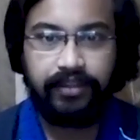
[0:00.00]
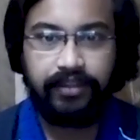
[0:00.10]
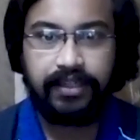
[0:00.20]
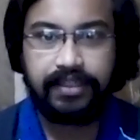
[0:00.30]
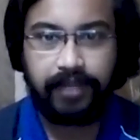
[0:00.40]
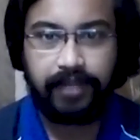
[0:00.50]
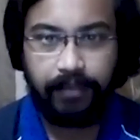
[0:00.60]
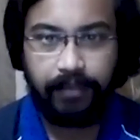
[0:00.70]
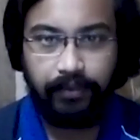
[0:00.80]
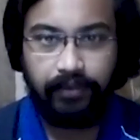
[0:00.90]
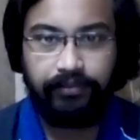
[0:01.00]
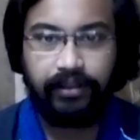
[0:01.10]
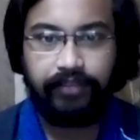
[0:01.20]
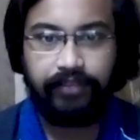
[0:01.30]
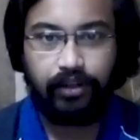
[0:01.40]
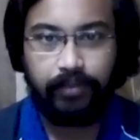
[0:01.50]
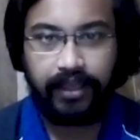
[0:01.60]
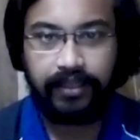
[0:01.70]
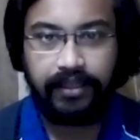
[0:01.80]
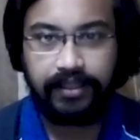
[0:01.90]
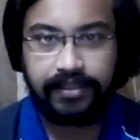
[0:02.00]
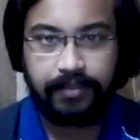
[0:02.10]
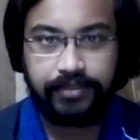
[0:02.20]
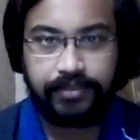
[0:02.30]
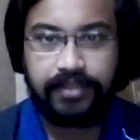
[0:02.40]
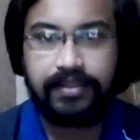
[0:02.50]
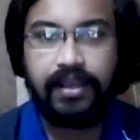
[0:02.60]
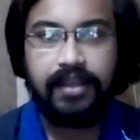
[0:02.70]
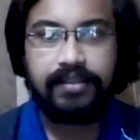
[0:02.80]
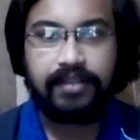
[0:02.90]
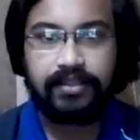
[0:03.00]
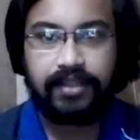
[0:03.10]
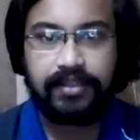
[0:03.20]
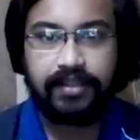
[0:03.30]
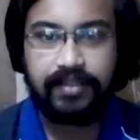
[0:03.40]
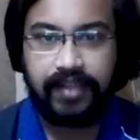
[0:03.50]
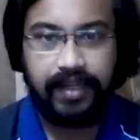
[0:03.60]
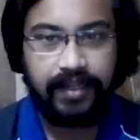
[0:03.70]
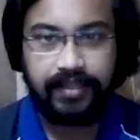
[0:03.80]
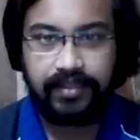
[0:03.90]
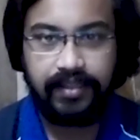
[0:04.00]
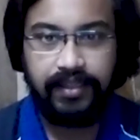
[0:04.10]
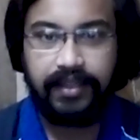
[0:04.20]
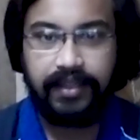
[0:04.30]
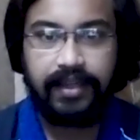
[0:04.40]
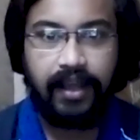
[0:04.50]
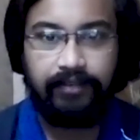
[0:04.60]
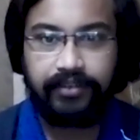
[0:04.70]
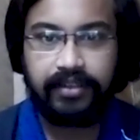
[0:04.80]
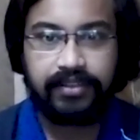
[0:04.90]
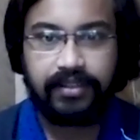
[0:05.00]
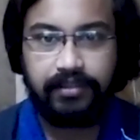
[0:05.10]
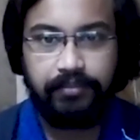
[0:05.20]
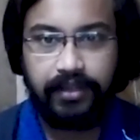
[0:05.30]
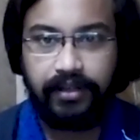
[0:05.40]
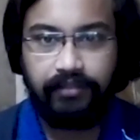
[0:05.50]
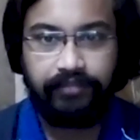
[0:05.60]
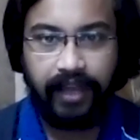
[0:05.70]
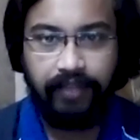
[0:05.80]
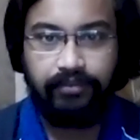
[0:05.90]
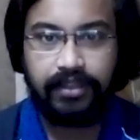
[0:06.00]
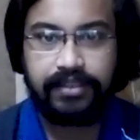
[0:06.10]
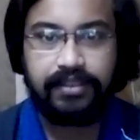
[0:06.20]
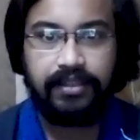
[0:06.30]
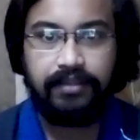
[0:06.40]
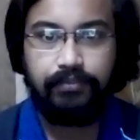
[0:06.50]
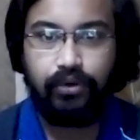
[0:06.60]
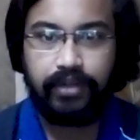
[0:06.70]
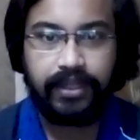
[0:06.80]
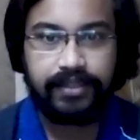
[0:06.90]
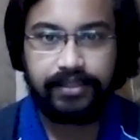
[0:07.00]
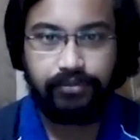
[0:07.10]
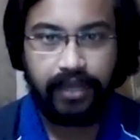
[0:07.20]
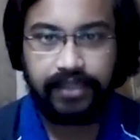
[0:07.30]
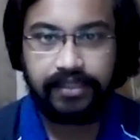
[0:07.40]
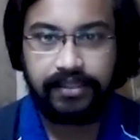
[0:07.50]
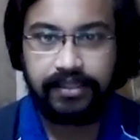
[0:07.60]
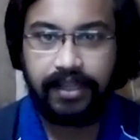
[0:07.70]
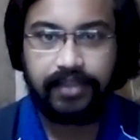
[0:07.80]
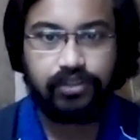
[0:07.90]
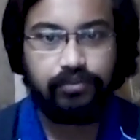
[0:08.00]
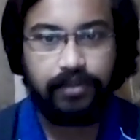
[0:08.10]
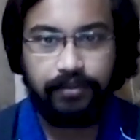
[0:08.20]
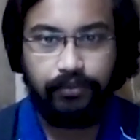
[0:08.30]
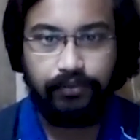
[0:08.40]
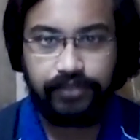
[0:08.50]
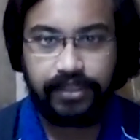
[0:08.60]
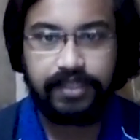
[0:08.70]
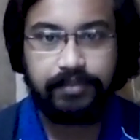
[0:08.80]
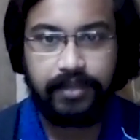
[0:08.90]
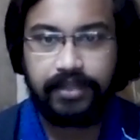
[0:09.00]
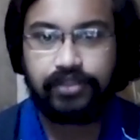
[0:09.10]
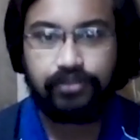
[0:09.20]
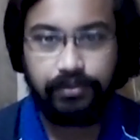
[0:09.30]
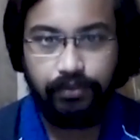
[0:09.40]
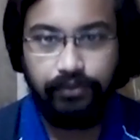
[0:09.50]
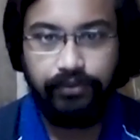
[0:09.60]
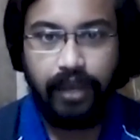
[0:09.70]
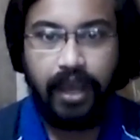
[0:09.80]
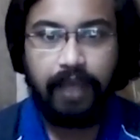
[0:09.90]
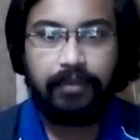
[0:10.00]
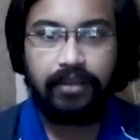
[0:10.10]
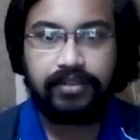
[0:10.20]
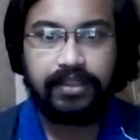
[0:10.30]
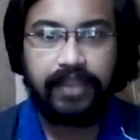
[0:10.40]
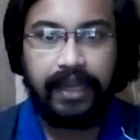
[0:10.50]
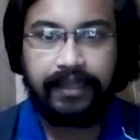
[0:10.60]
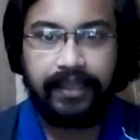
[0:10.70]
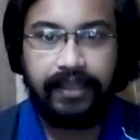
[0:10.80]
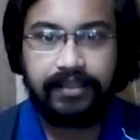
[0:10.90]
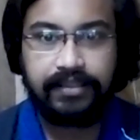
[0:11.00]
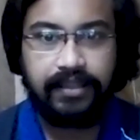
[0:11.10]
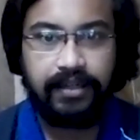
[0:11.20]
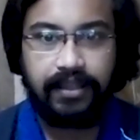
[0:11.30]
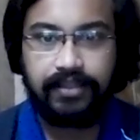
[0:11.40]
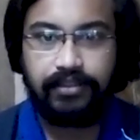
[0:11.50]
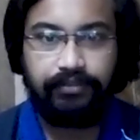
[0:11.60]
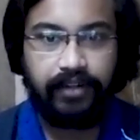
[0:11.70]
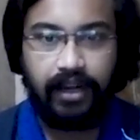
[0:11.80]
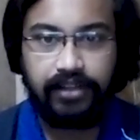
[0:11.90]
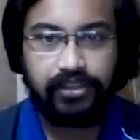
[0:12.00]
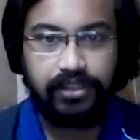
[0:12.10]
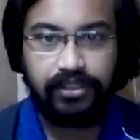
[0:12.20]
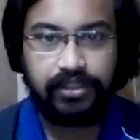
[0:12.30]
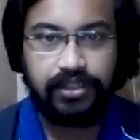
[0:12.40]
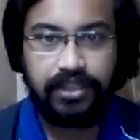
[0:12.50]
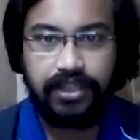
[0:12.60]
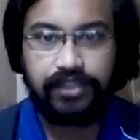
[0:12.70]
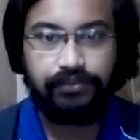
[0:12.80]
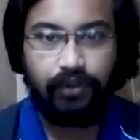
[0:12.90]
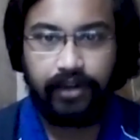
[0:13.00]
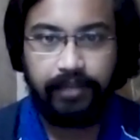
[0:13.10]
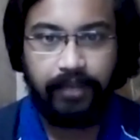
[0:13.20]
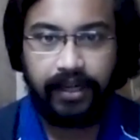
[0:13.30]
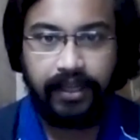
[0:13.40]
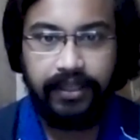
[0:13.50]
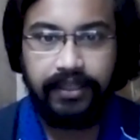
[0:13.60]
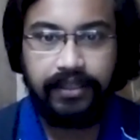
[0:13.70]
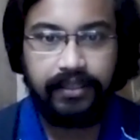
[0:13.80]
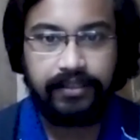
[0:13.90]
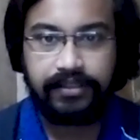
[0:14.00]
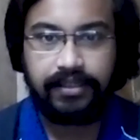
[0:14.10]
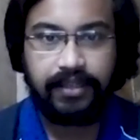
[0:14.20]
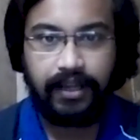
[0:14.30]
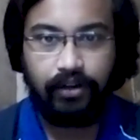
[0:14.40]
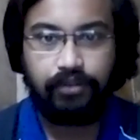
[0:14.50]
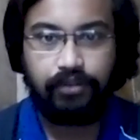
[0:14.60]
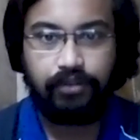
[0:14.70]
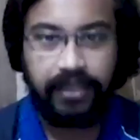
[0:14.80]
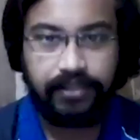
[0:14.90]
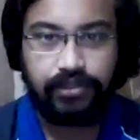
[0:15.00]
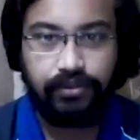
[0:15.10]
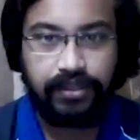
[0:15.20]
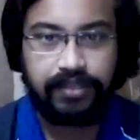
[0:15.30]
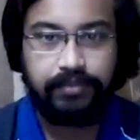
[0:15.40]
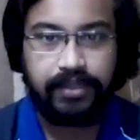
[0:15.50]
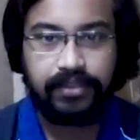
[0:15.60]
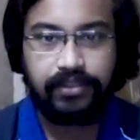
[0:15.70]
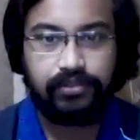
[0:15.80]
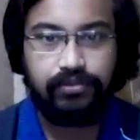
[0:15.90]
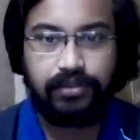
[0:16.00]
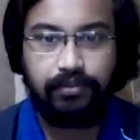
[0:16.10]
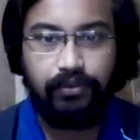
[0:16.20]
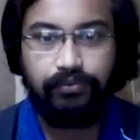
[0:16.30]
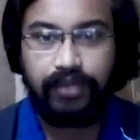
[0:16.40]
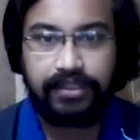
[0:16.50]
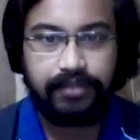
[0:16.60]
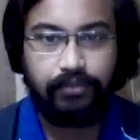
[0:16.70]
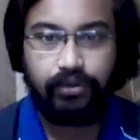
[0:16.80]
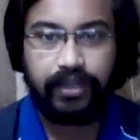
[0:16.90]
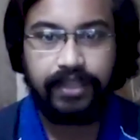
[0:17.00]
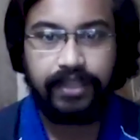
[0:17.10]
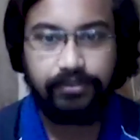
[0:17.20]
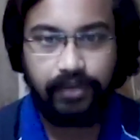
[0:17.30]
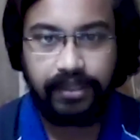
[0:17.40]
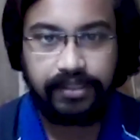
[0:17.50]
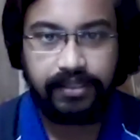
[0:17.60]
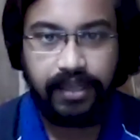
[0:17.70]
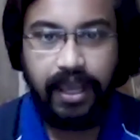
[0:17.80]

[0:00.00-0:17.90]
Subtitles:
it is made up of a ferromagnetic substance such as stainless steel, then after a certain period of time, once the bone gets united, it has to be removed. It's better to remove, because in that case, in case of an urgent need for MRI, it cannot be done. So it is better to remove once the bone gets united.